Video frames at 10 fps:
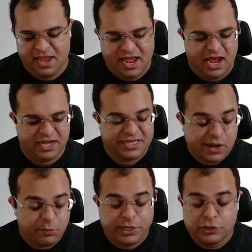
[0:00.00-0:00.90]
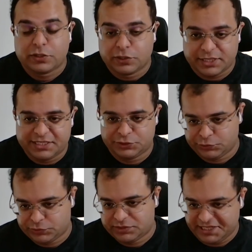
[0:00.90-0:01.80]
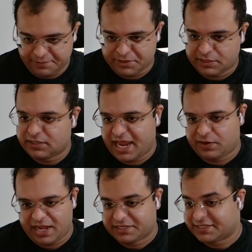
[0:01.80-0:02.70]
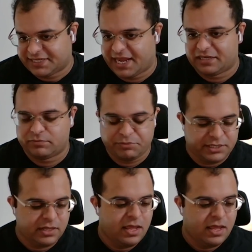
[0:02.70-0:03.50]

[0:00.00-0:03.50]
that we could look into deeper and understand. But